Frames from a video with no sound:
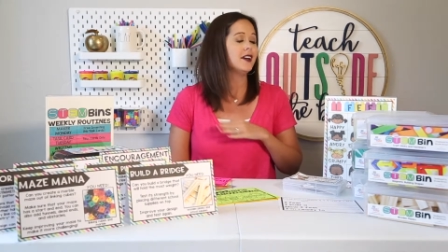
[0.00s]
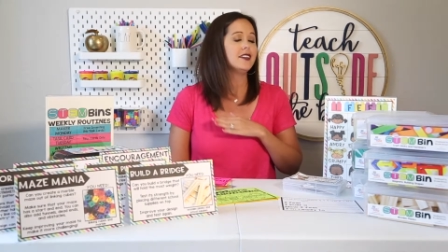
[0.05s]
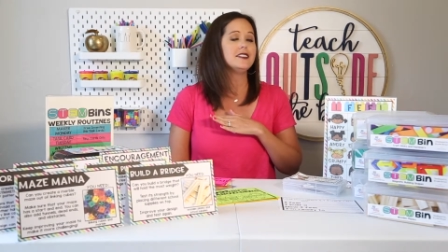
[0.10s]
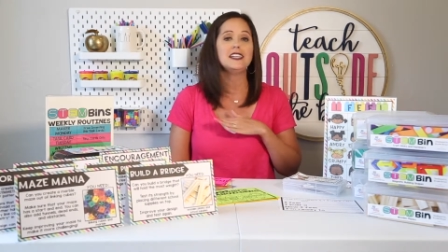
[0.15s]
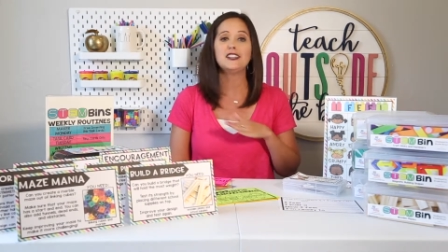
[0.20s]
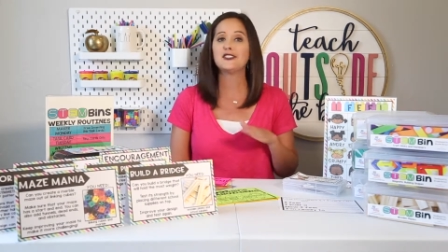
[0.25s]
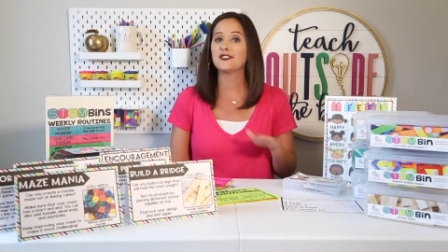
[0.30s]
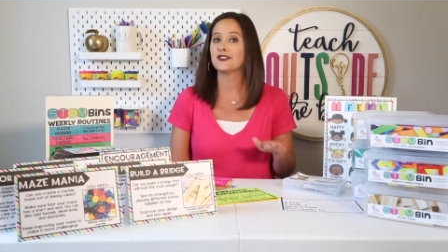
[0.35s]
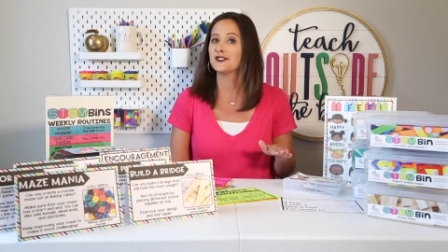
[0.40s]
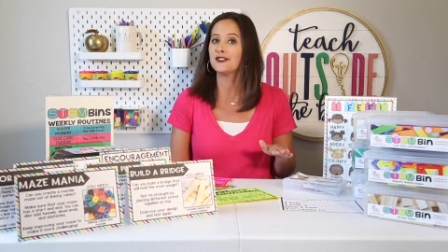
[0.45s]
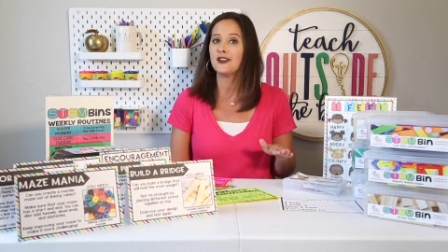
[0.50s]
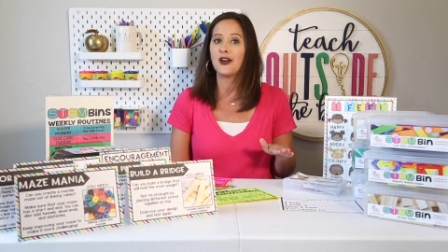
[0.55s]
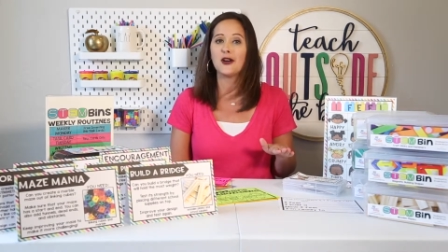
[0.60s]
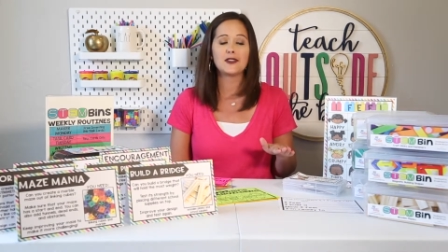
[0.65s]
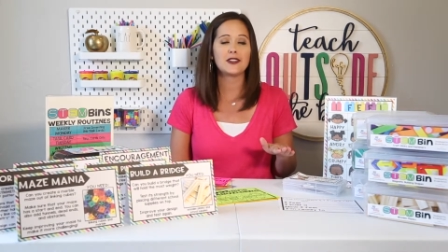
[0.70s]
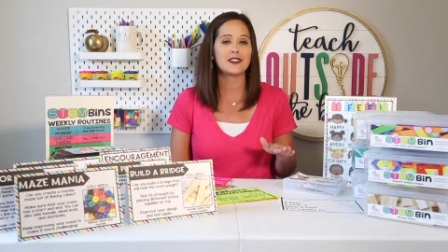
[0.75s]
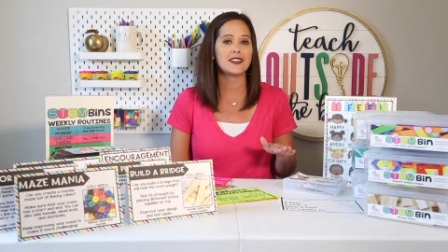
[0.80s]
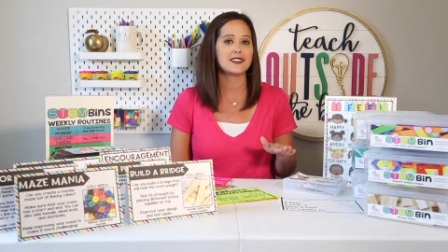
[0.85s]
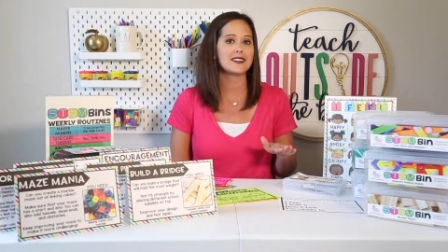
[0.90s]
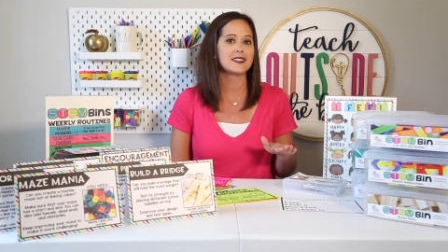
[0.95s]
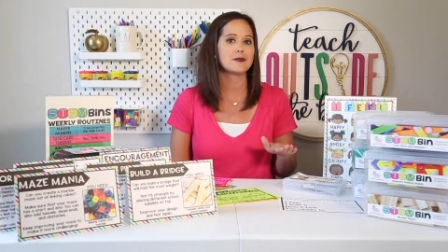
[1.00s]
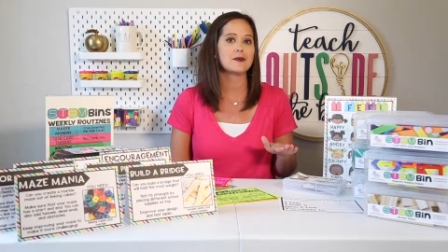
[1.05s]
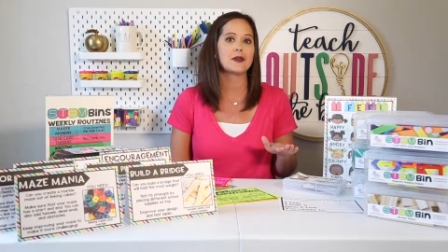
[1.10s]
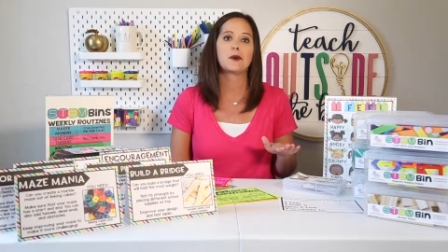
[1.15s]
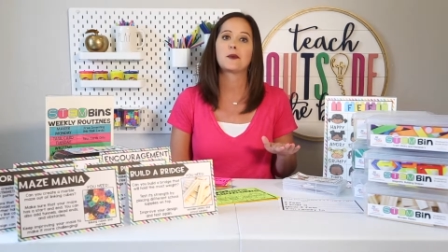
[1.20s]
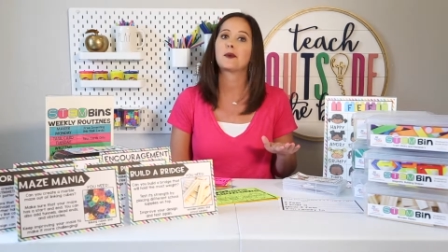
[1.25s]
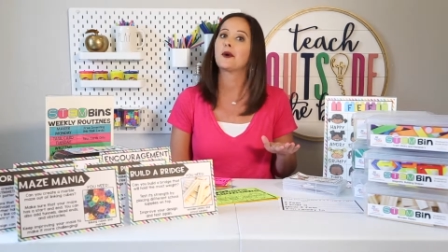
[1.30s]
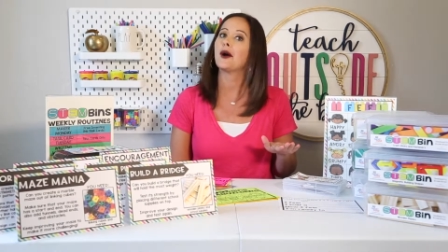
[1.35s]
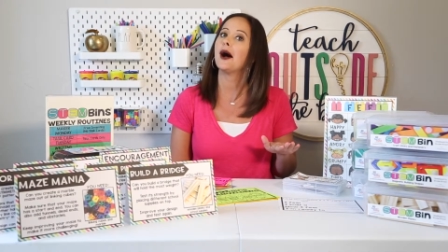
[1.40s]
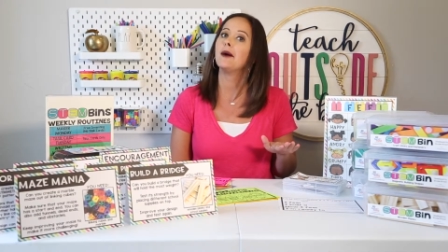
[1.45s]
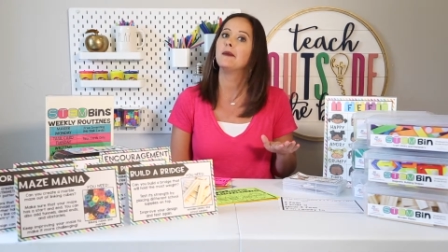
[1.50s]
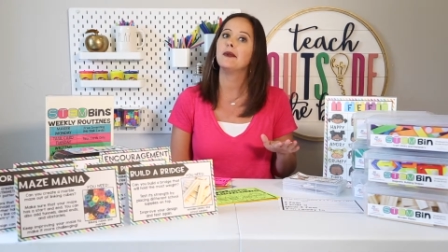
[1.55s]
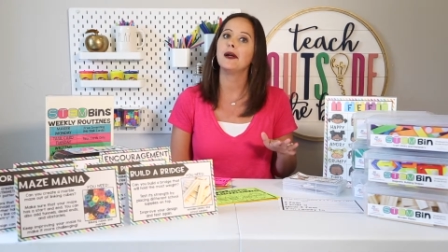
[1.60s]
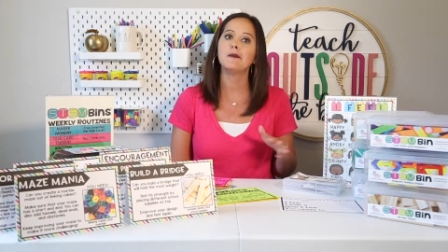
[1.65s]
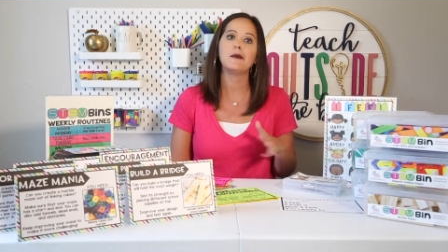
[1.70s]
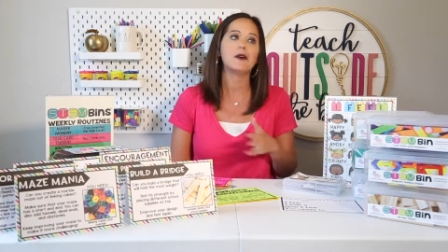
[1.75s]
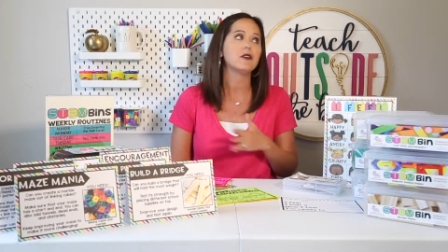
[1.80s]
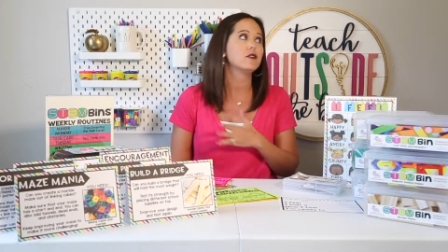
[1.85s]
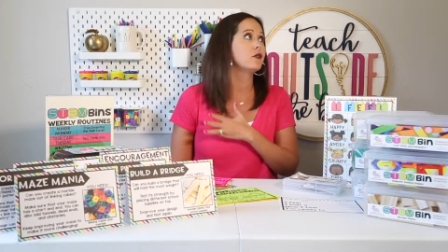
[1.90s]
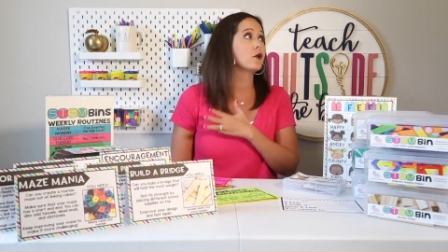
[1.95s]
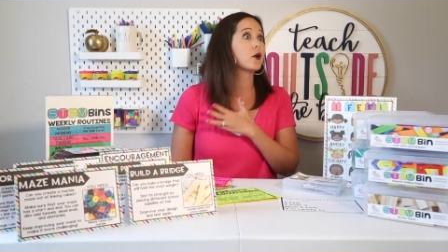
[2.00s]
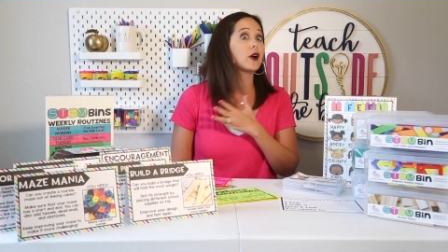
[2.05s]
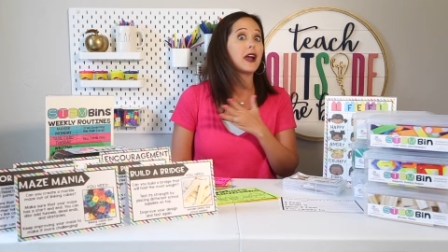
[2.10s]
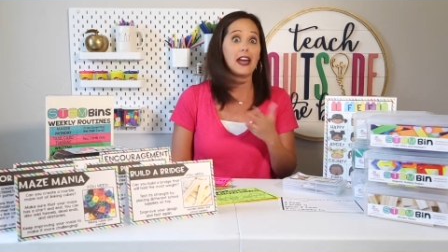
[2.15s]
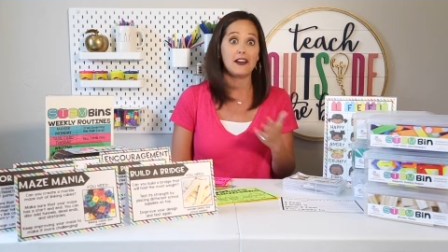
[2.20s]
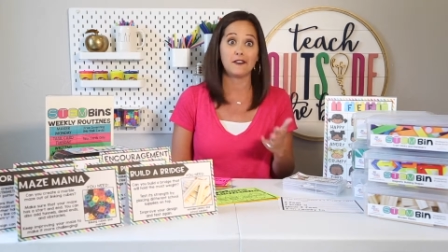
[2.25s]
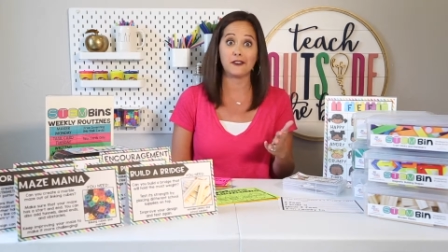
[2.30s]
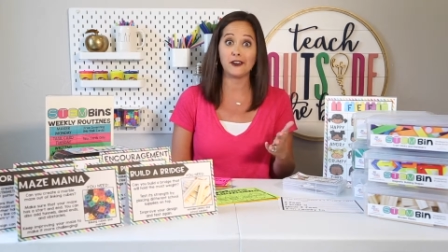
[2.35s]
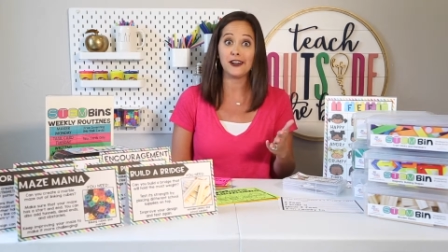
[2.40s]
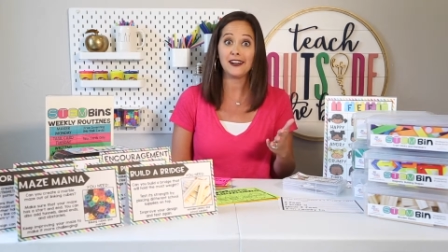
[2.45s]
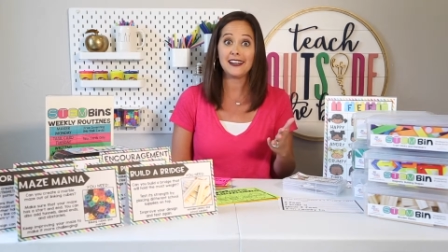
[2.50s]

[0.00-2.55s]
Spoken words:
Teachers know that this has been a problem forever.